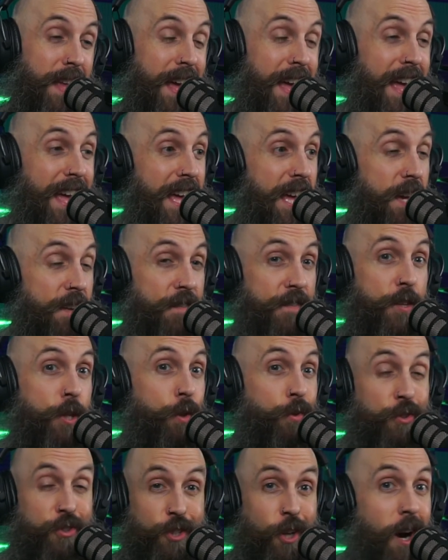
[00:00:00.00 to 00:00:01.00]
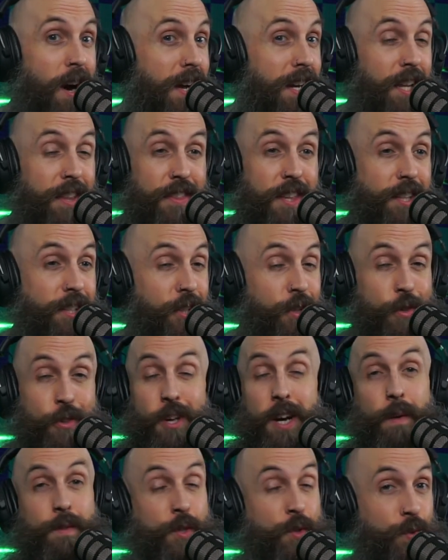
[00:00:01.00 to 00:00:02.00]
If you saw anything that you
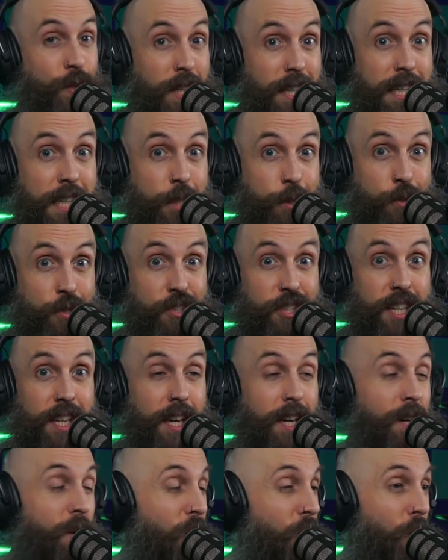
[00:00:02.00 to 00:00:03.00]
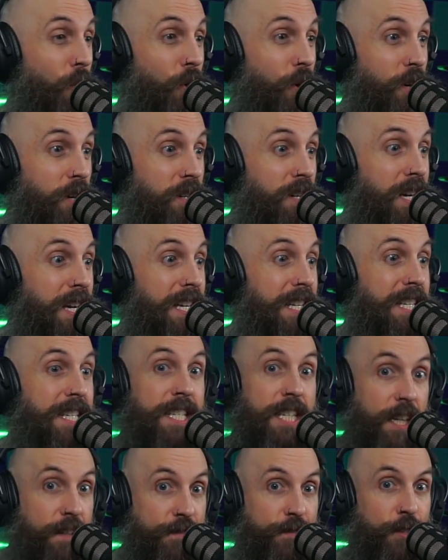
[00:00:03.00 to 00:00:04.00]
thought was really interesting or
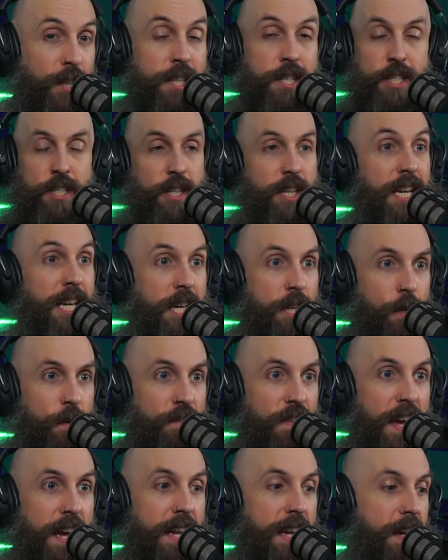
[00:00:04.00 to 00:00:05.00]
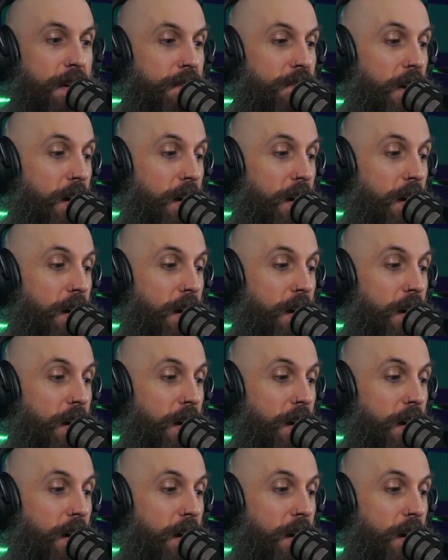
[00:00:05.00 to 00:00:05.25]
different, innovative,